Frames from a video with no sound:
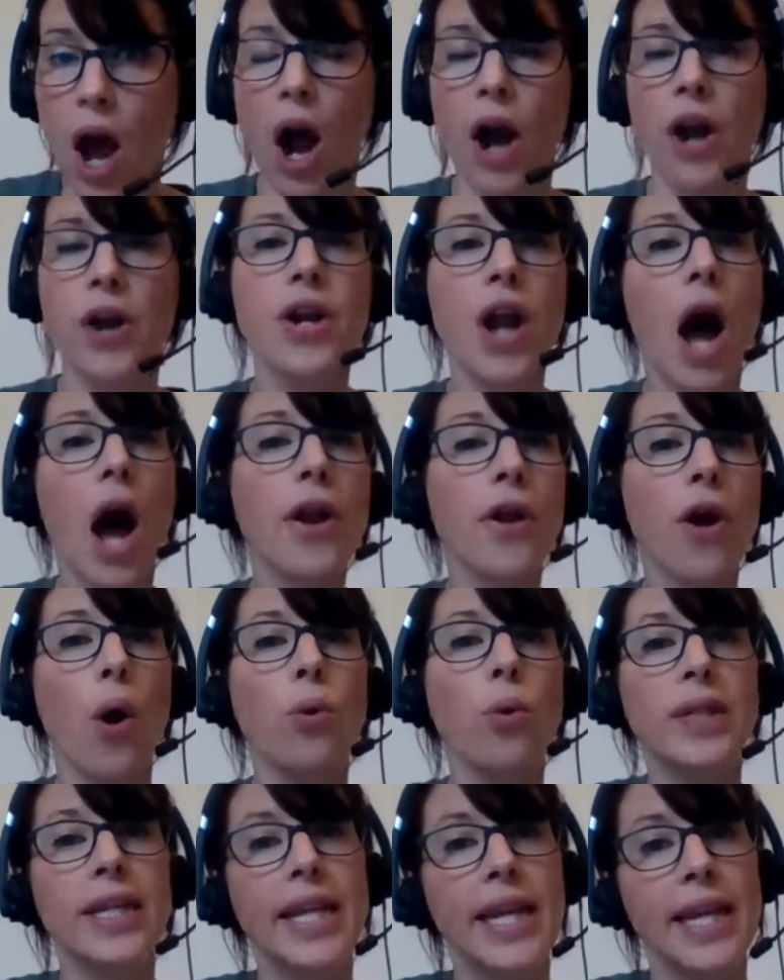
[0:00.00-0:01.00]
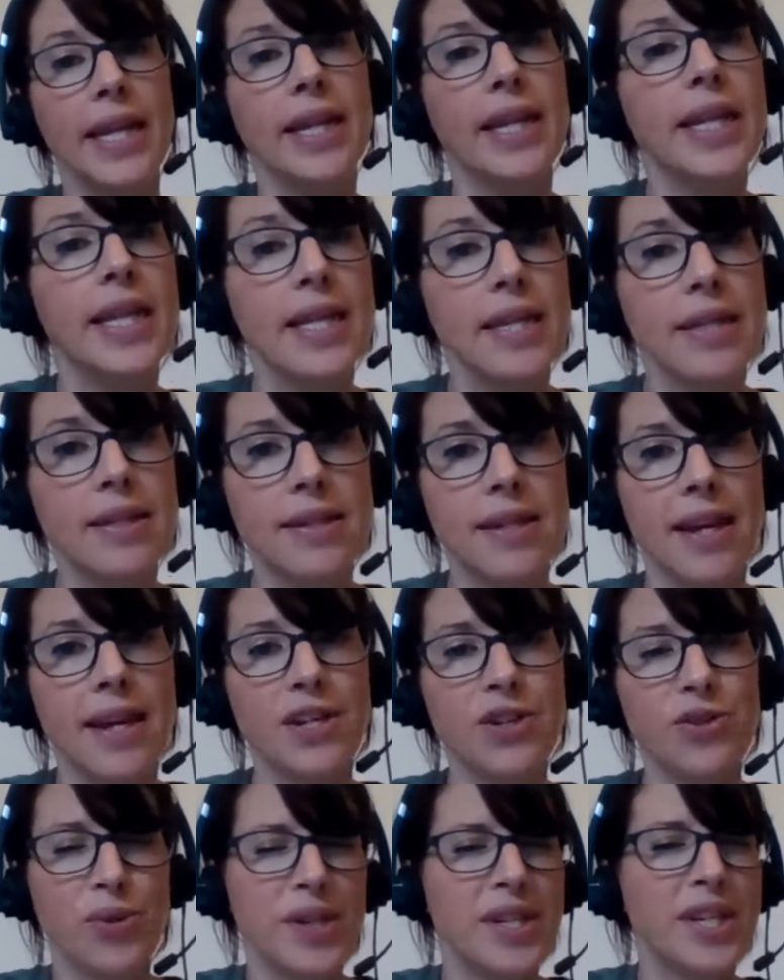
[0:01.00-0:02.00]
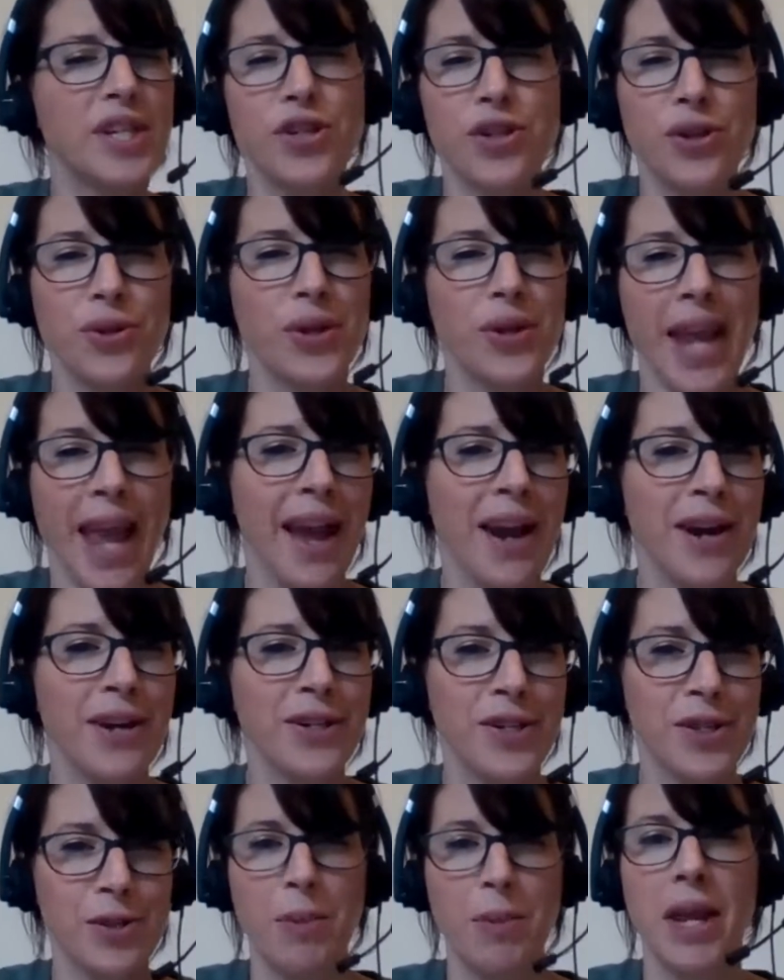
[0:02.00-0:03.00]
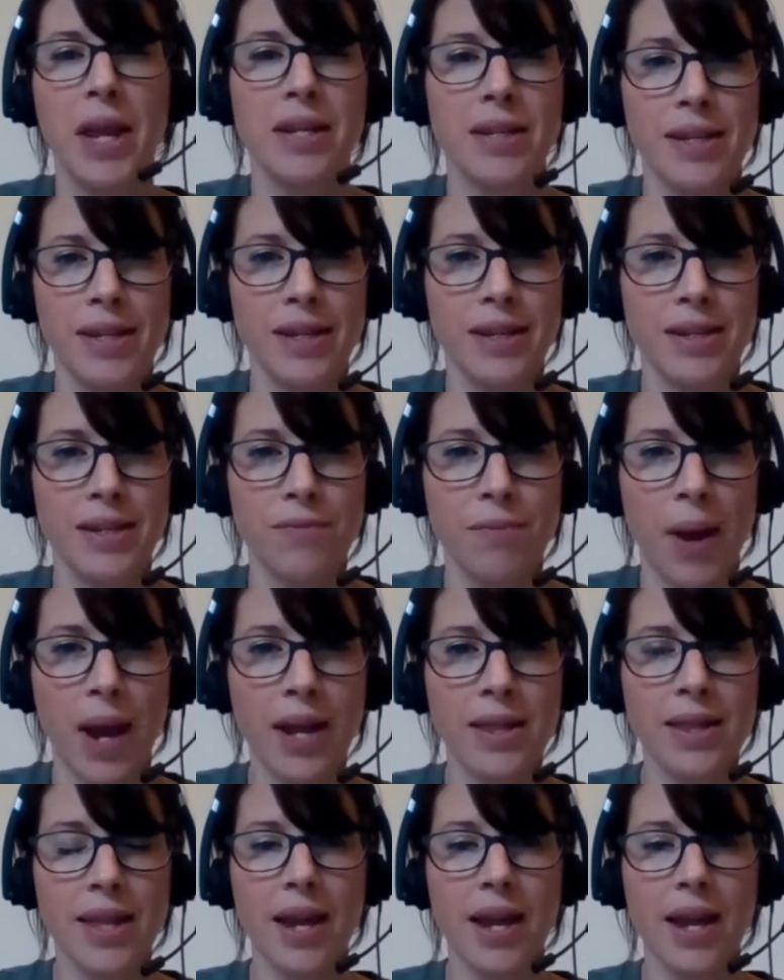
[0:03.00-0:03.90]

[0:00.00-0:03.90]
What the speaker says: are not only in these traditional care spaces, right?